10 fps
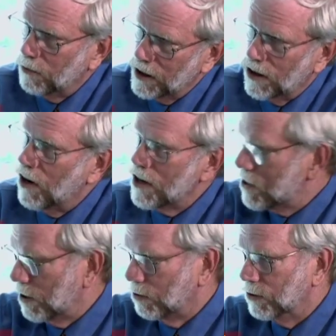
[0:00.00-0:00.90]

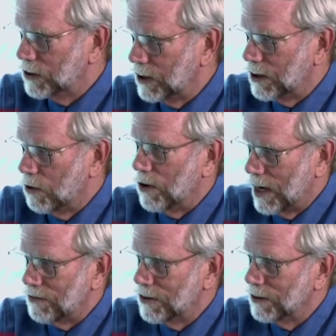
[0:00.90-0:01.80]
large donors and going
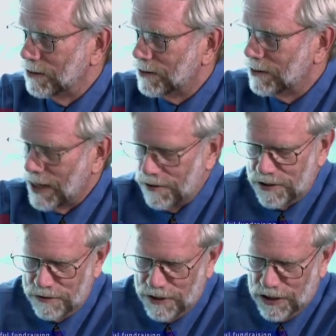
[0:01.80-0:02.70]
after
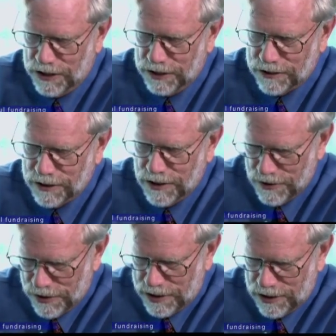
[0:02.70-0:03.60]
very
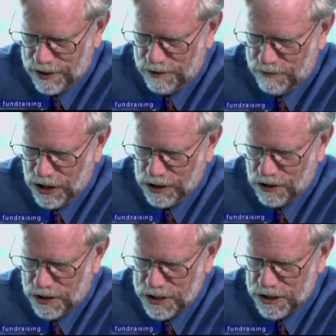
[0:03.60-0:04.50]
very
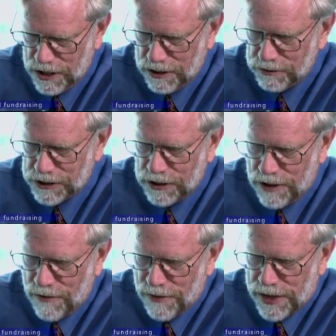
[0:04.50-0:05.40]
large gifts.
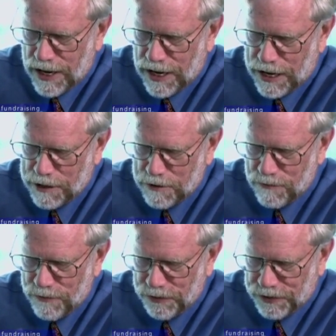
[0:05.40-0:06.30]

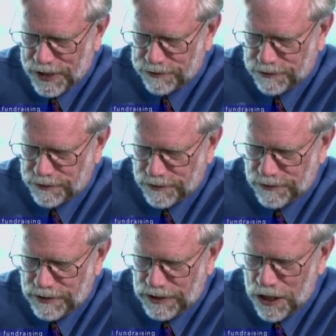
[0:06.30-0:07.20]

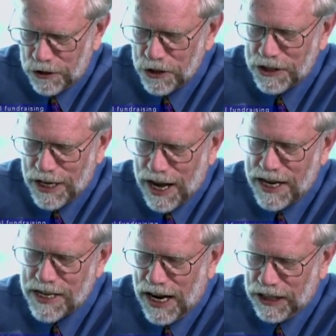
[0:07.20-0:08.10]
A good
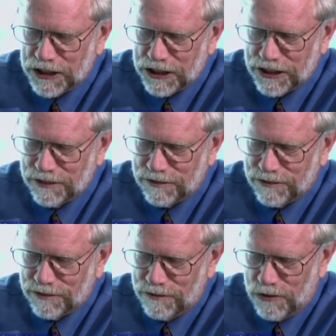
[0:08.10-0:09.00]
context
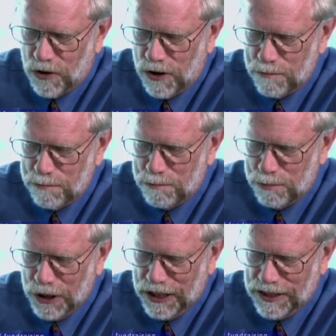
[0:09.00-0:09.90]
for
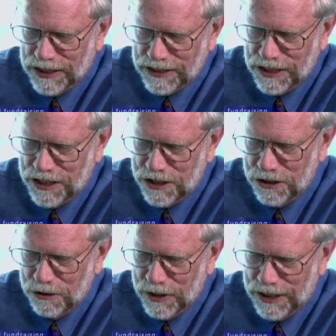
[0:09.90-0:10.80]
putting this
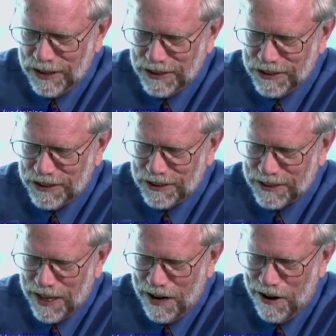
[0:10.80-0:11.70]
into is
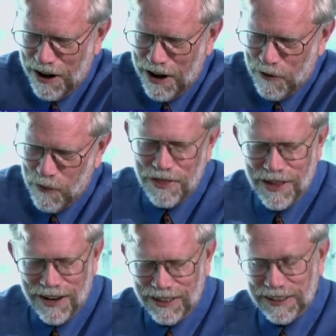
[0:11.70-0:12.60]

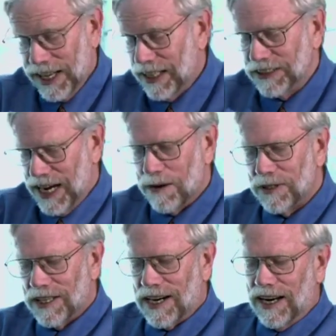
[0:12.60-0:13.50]
an
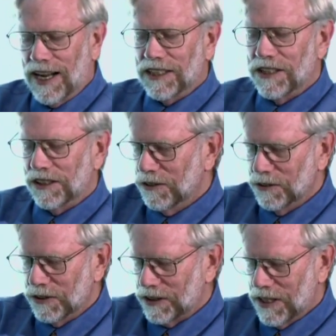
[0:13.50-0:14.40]
example that I like to
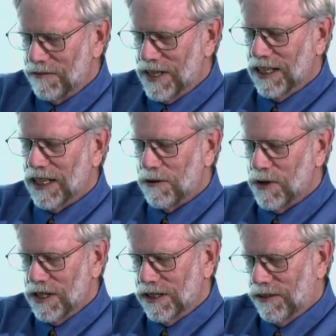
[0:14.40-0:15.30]
use of dealing with